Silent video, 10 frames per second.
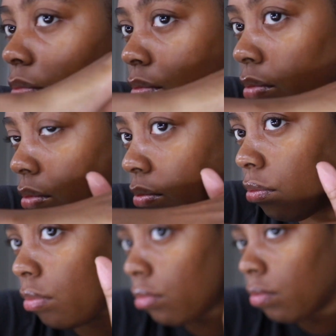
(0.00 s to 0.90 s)
the ends of my
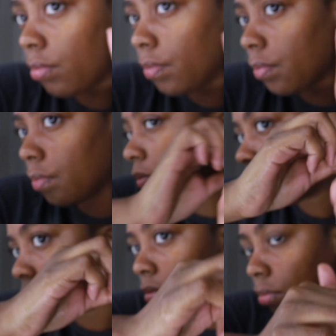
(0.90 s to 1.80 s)
hair.
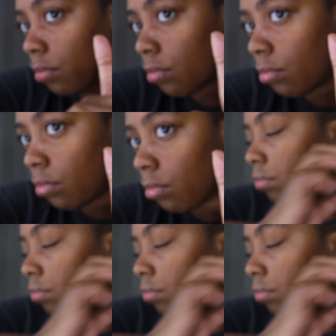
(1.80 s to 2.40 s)
Then we're going